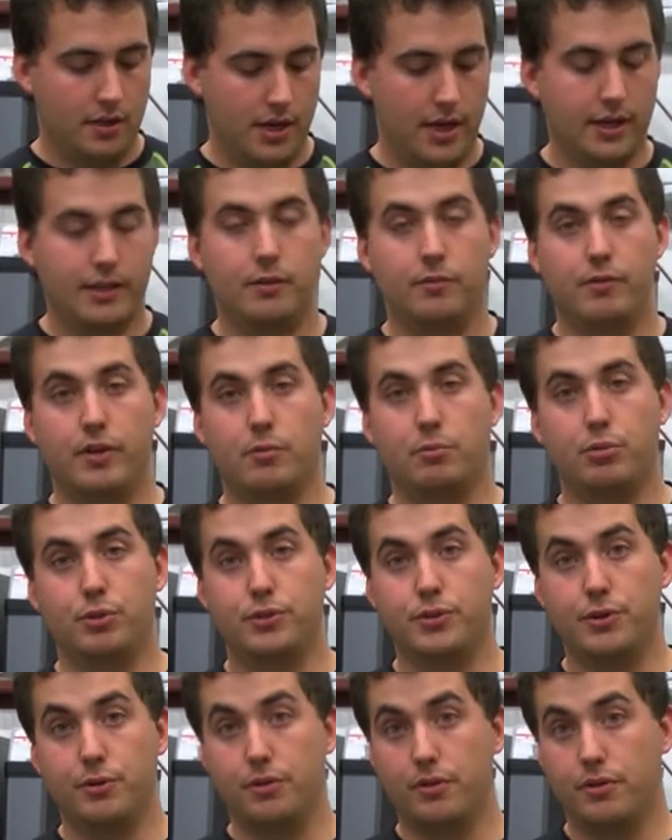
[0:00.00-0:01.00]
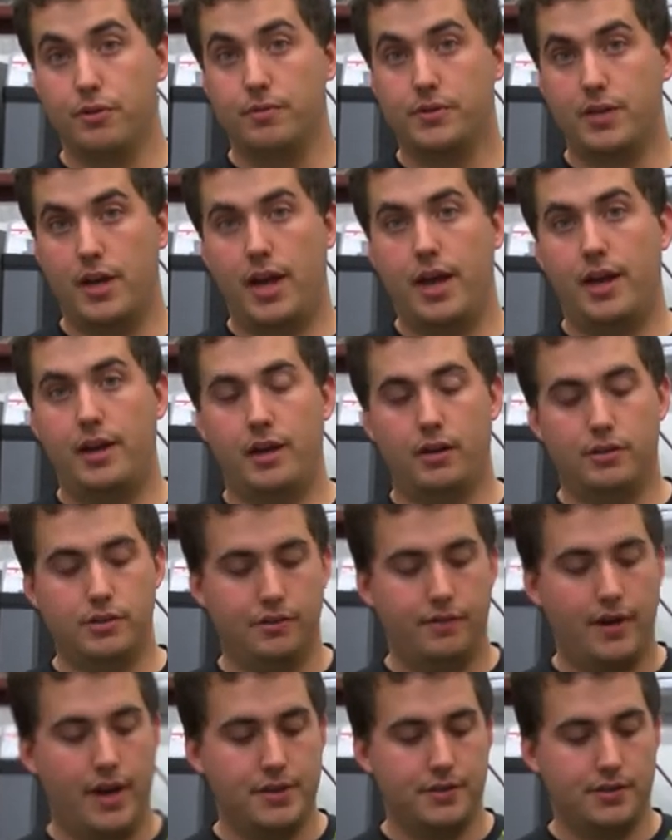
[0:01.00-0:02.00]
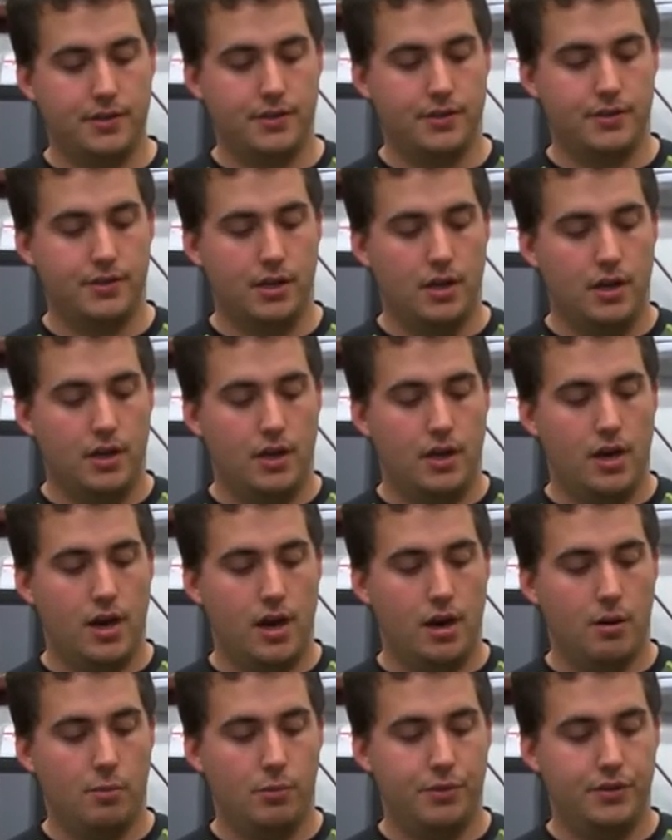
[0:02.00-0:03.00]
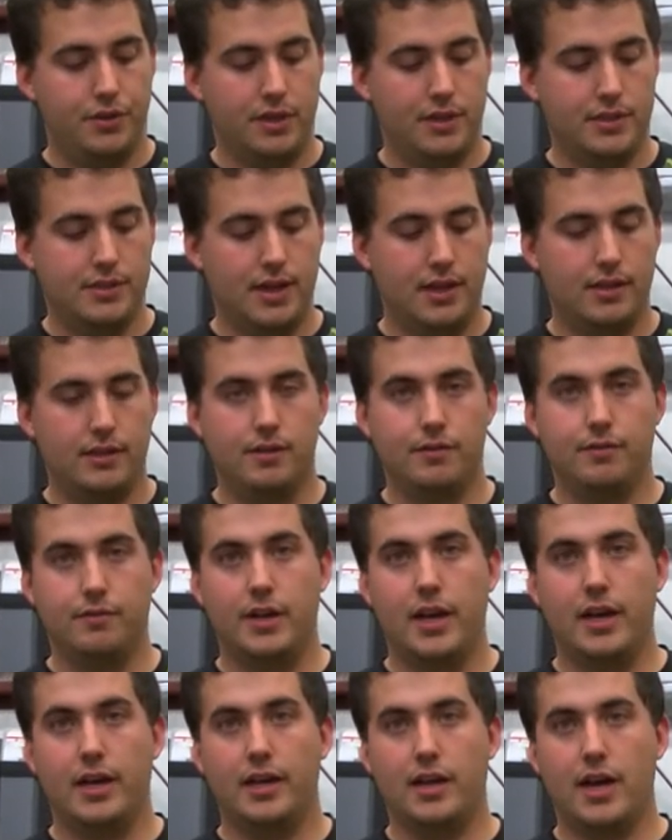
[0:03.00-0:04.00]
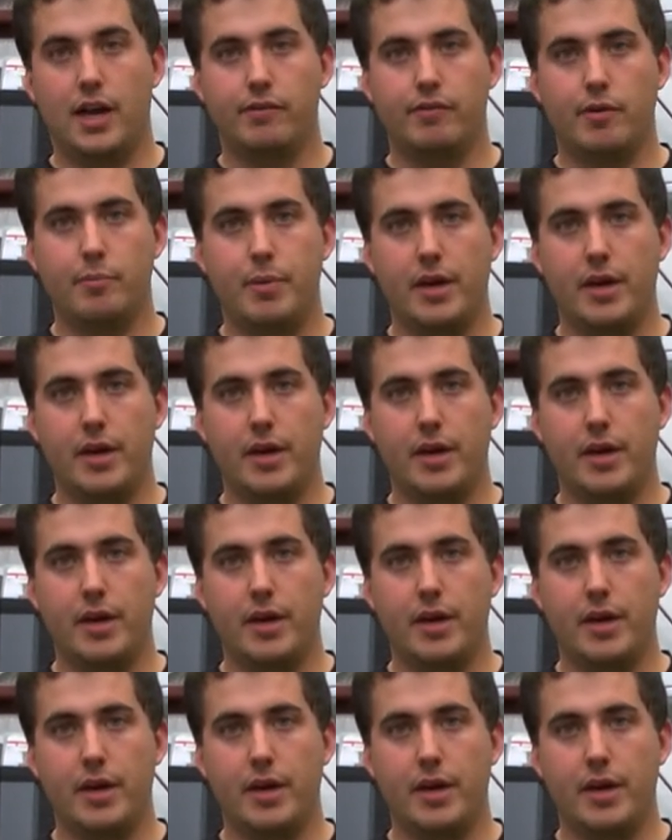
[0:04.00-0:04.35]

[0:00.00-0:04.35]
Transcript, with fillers: connecting via Bluetooth to handheld devices uh, with the intent of getting kind of a